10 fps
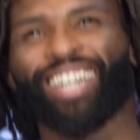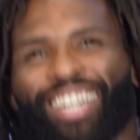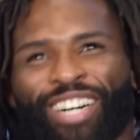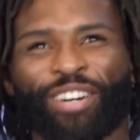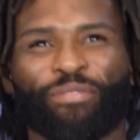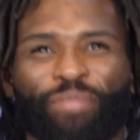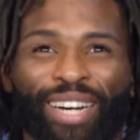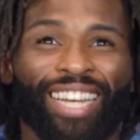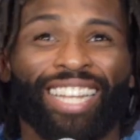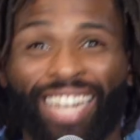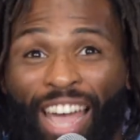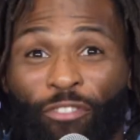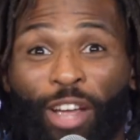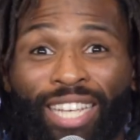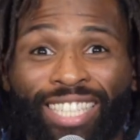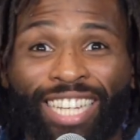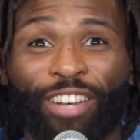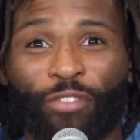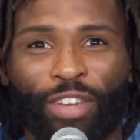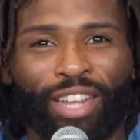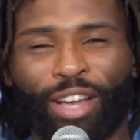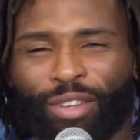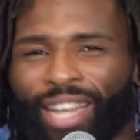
But after I seen the video,